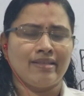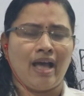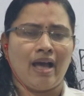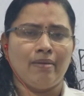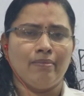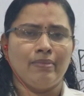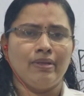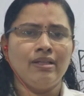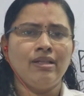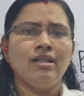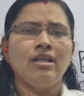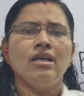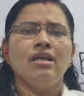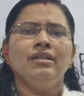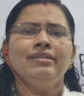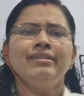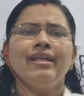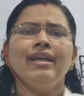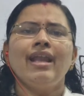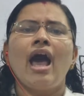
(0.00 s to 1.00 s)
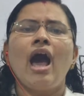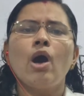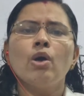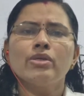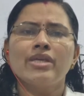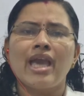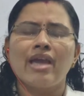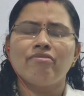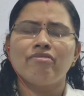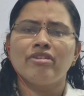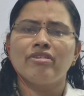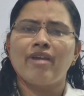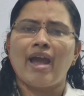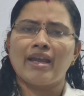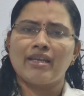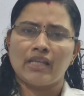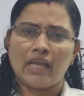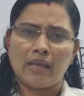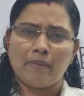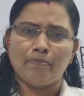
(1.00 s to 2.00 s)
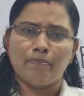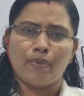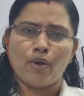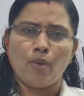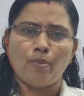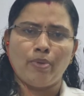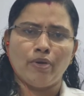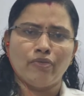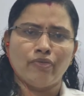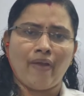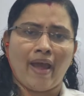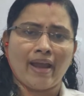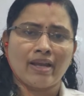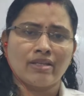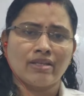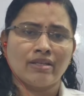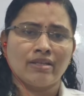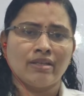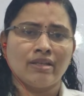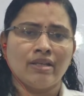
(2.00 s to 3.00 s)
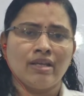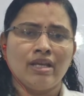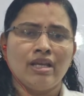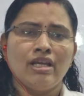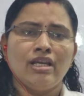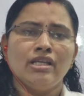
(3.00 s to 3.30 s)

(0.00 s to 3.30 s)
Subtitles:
example, then how can we write improper fraction?